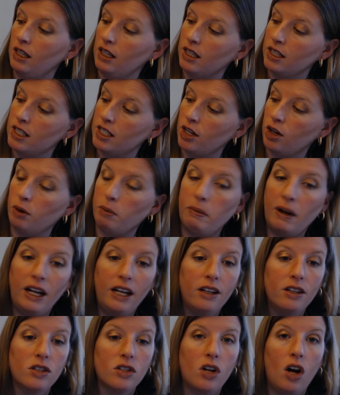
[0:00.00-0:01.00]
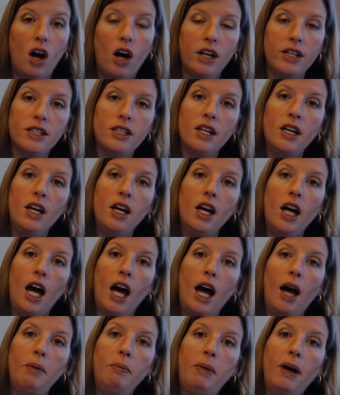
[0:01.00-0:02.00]
consider maintenance costs,
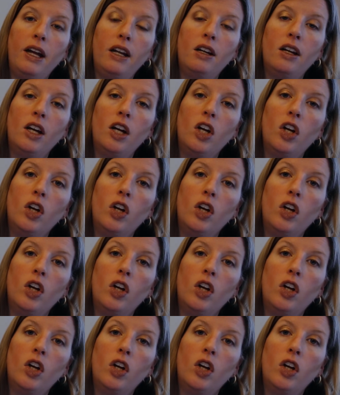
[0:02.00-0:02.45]
but